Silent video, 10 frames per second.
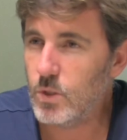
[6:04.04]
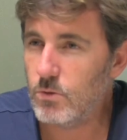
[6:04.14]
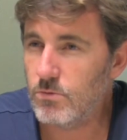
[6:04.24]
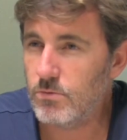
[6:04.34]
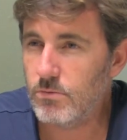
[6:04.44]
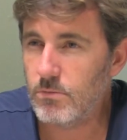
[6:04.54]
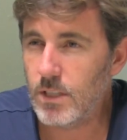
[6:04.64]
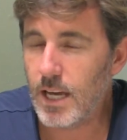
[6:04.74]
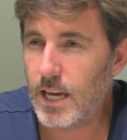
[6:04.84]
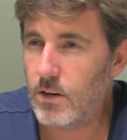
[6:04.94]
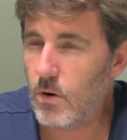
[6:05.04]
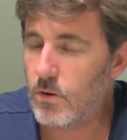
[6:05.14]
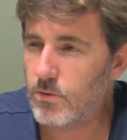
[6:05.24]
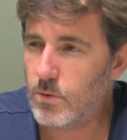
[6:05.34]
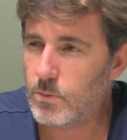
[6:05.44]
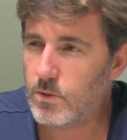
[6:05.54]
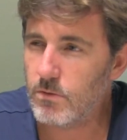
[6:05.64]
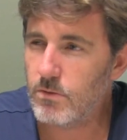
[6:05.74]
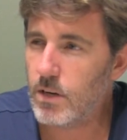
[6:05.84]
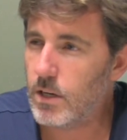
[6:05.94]
sort of ad hoc forms
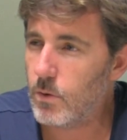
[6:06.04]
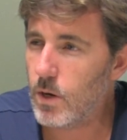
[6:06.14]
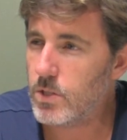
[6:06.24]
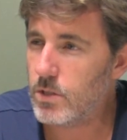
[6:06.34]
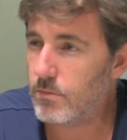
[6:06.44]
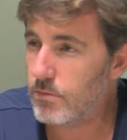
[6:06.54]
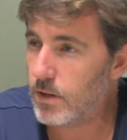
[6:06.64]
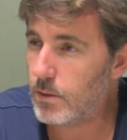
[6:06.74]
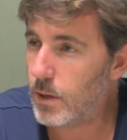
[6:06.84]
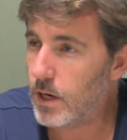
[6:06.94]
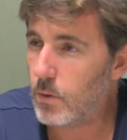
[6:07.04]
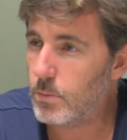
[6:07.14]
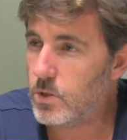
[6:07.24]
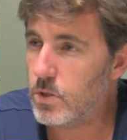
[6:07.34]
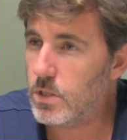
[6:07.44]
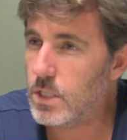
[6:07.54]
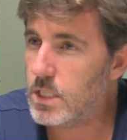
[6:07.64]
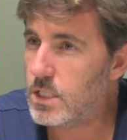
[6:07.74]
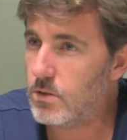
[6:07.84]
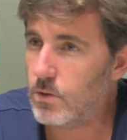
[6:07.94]
of evaluation and feedback
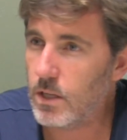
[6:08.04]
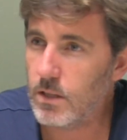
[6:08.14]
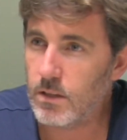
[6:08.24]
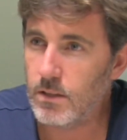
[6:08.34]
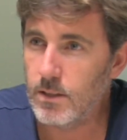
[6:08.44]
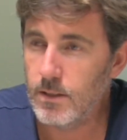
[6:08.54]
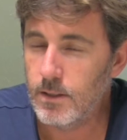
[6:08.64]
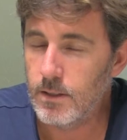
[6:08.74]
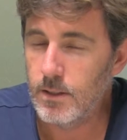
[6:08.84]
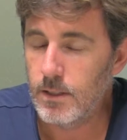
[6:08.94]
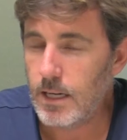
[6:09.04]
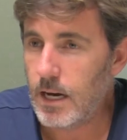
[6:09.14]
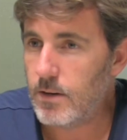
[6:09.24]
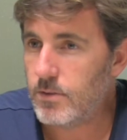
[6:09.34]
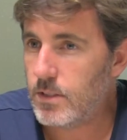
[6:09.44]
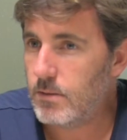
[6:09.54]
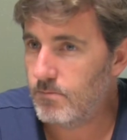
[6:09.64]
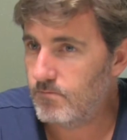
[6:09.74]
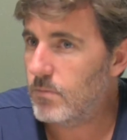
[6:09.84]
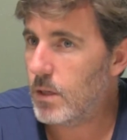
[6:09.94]
opportunities throughout
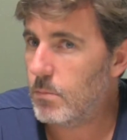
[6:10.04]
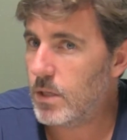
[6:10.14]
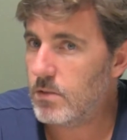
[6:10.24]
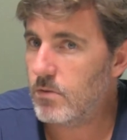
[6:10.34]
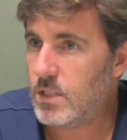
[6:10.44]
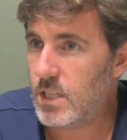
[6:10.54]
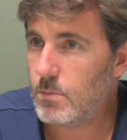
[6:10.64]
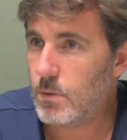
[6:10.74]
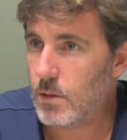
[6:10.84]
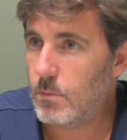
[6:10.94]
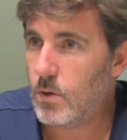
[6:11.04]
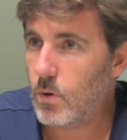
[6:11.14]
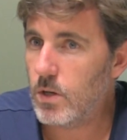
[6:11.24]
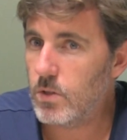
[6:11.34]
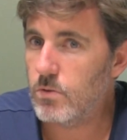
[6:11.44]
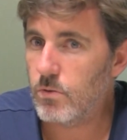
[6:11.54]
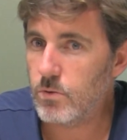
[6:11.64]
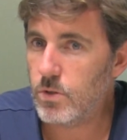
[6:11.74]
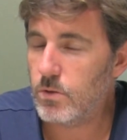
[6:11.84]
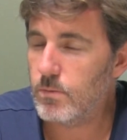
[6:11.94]
after that piece of assessment can be quite
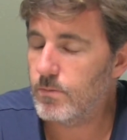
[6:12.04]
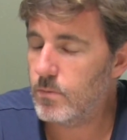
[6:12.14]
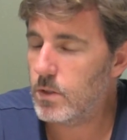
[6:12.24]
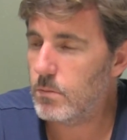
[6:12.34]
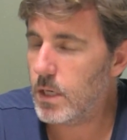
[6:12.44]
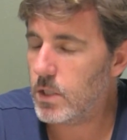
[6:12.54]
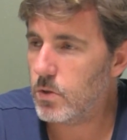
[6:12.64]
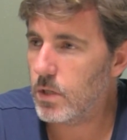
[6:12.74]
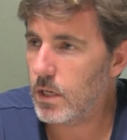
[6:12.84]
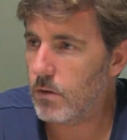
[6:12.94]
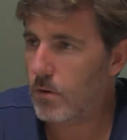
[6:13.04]
useful to make sure you get